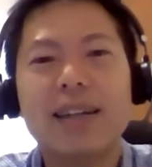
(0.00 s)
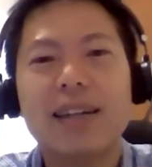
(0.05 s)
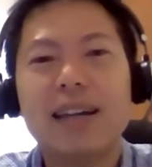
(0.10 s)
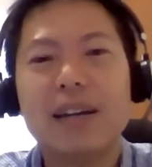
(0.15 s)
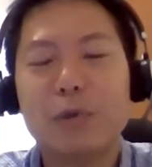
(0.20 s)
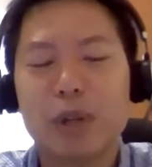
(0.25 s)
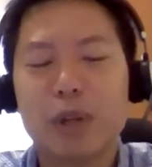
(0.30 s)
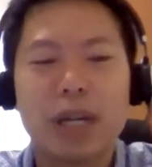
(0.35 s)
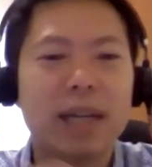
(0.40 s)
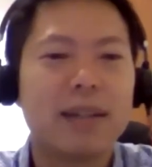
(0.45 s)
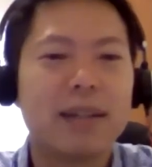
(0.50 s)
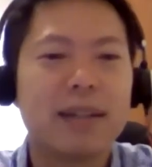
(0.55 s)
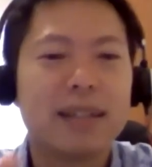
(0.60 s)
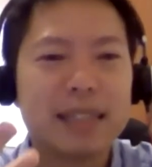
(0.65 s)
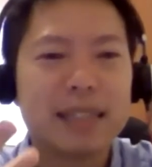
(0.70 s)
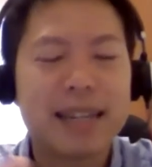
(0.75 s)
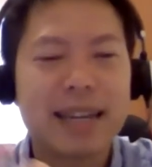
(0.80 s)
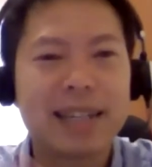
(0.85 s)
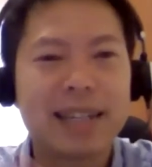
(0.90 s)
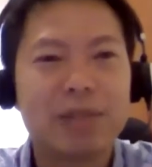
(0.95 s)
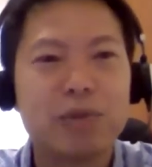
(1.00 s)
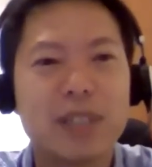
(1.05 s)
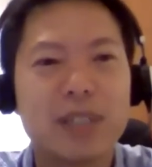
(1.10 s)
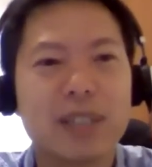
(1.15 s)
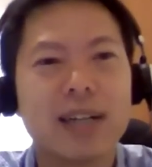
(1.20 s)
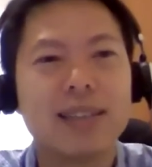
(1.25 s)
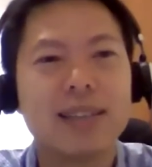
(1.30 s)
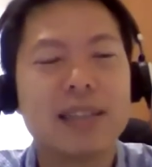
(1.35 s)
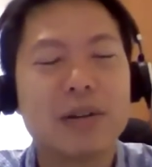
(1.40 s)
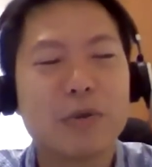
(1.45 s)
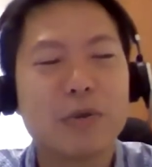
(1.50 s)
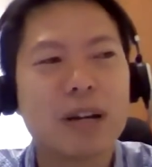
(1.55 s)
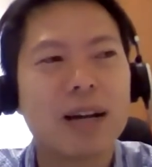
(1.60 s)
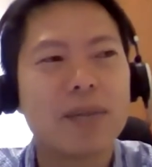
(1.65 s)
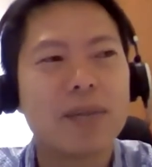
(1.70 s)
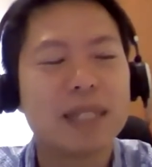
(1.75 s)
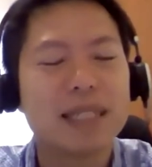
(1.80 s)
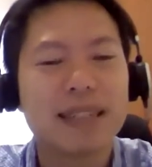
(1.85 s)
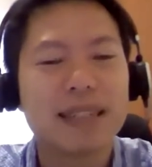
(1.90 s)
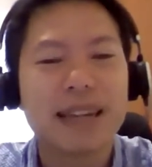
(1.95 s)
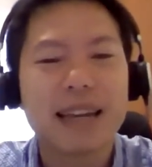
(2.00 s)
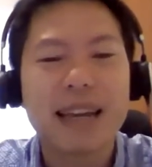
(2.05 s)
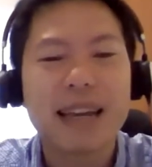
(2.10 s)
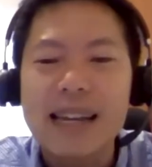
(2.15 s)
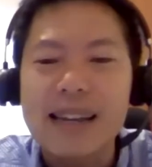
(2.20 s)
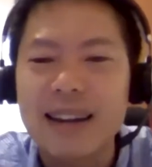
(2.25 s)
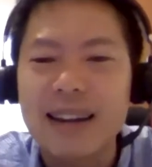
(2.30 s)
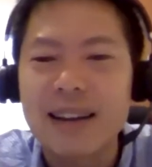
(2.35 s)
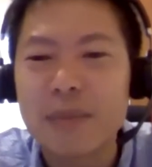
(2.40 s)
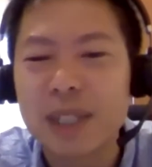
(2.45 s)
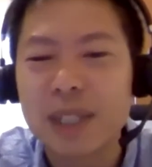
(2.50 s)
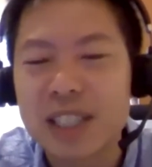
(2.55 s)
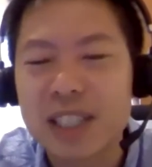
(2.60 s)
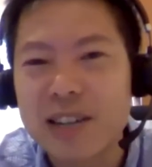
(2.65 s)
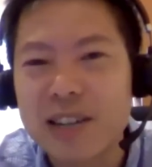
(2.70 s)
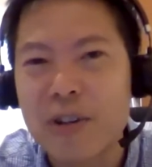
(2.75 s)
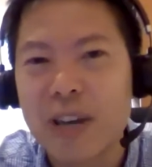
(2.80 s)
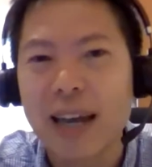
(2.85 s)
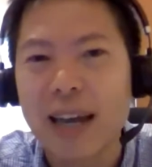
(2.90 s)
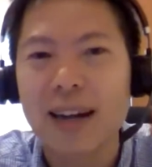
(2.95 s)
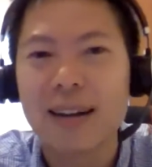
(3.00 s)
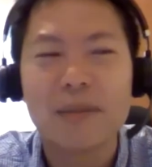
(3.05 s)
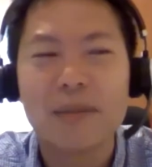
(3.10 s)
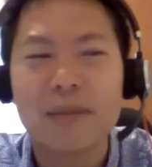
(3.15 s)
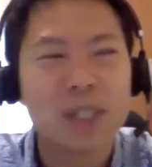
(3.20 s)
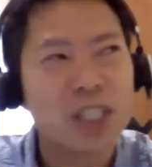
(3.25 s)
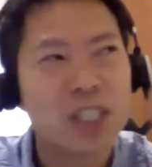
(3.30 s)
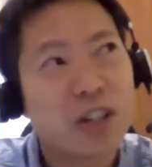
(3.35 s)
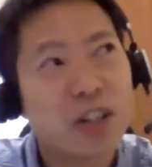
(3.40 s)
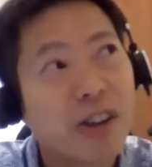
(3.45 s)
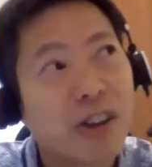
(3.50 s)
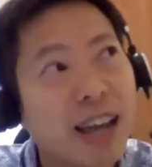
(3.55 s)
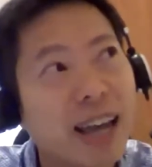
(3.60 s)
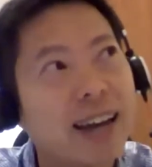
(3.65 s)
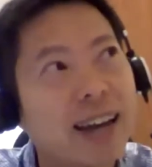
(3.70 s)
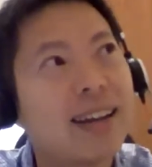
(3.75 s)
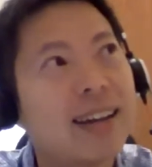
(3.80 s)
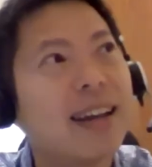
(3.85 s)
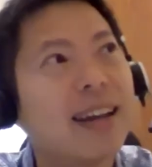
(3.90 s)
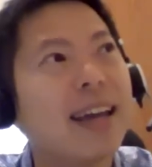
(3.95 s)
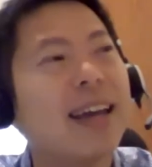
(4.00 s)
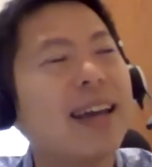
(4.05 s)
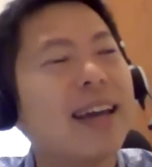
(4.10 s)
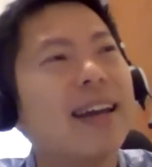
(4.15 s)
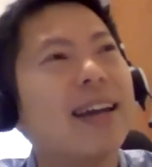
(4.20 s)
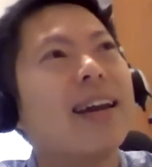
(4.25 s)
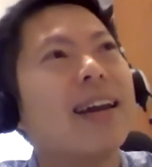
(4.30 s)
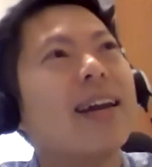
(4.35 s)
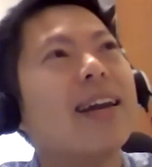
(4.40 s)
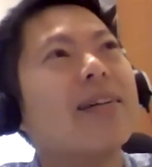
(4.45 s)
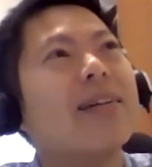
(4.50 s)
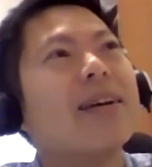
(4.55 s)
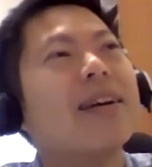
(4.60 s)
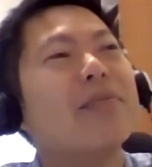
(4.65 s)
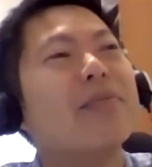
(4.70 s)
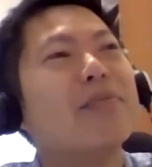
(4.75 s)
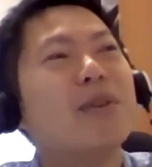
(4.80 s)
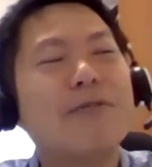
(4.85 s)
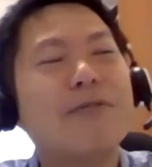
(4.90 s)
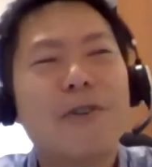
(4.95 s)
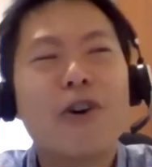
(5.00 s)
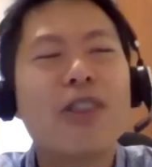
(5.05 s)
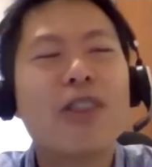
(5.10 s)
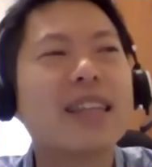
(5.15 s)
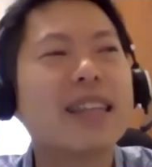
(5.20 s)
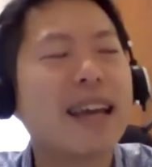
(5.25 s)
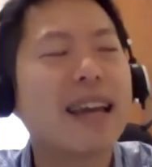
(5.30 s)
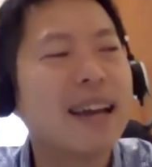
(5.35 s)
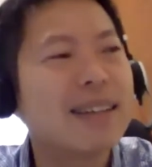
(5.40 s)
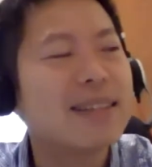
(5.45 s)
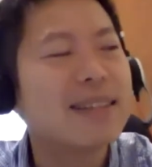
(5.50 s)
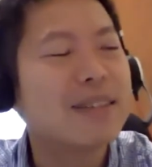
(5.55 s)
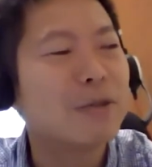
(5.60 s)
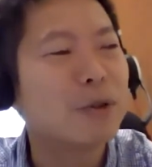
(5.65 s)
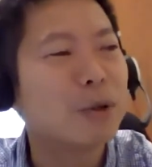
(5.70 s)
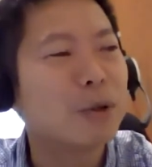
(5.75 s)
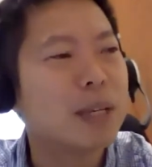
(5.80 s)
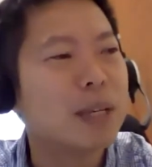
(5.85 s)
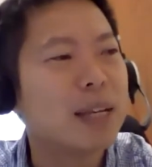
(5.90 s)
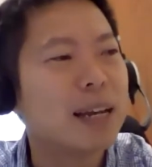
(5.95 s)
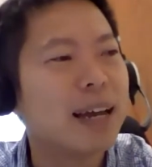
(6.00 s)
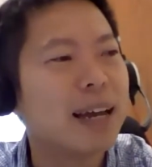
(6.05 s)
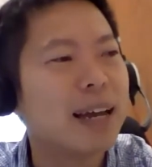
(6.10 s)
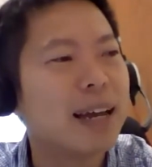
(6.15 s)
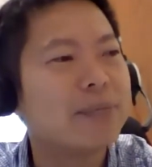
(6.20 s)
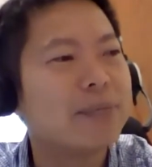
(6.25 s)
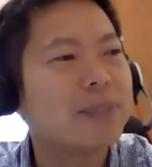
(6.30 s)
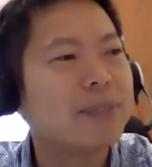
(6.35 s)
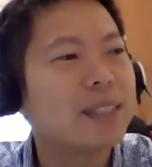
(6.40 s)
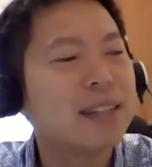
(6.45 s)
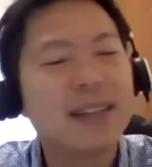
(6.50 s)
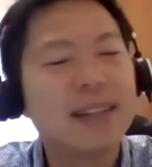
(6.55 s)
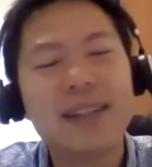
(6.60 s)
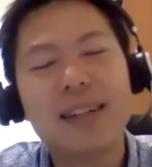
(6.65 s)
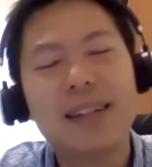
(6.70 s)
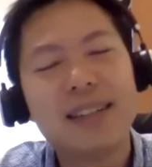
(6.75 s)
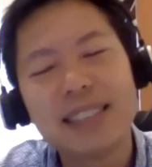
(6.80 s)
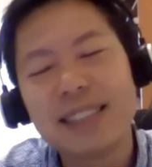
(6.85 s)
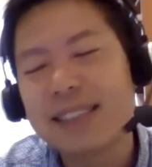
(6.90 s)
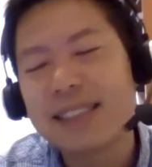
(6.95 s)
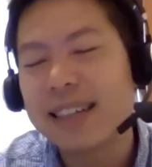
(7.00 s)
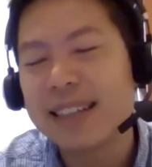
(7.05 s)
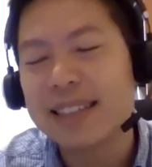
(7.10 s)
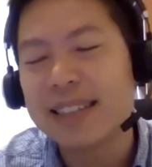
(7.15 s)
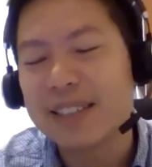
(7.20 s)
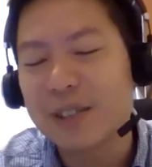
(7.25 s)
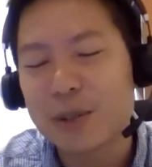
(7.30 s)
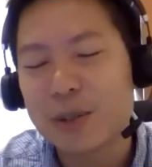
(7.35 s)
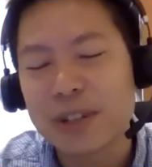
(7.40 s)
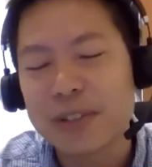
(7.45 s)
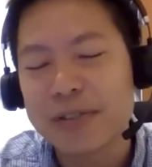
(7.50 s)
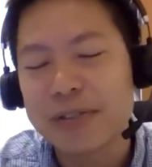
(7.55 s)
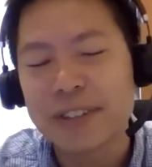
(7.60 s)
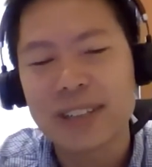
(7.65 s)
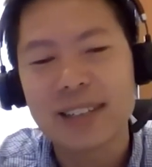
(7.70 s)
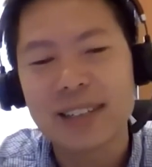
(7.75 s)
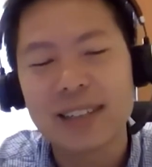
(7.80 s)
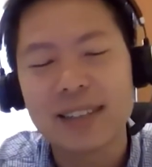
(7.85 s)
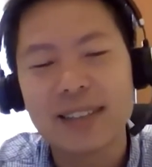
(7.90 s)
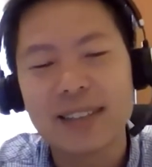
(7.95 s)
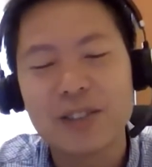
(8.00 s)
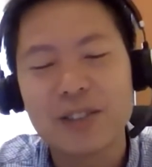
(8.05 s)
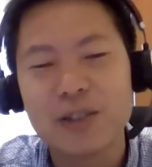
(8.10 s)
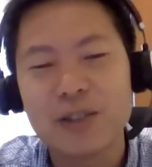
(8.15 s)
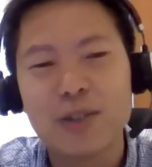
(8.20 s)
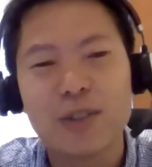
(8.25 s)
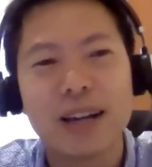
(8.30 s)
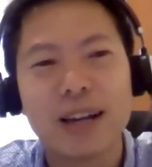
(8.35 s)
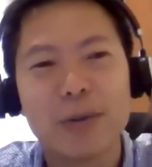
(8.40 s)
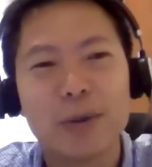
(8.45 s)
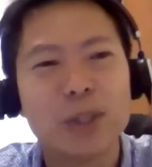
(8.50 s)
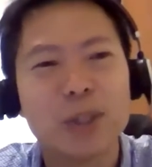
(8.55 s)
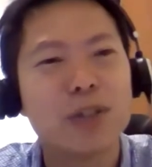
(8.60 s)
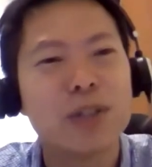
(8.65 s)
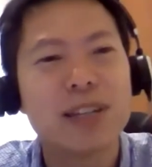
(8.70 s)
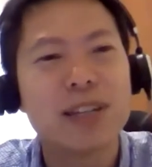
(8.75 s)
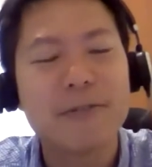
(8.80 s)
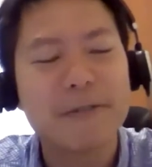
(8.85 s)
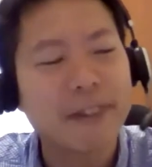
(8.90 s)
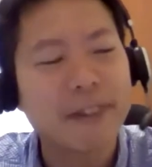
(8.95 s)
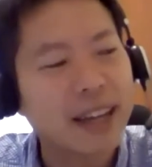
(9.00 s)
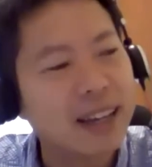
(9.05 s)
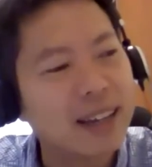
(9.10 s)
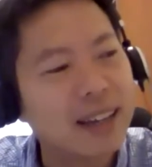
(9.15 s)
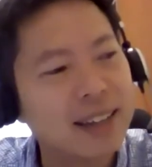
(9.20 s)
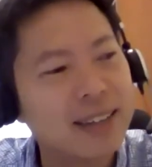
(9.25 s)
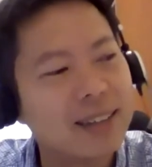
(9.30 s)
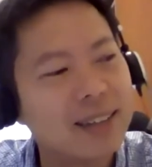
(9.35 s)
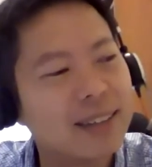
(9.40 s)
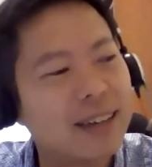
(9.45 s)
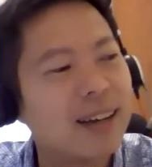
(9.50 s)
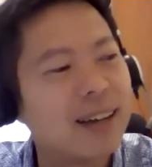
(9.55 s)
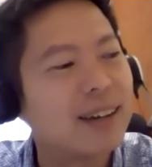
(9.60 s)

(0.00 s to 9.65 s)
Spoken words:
we get the test results and he'd come and say, hey, how much did you get? How much did you get? And before the test, he would be like, this test is so difficult. You know, I would surely fail.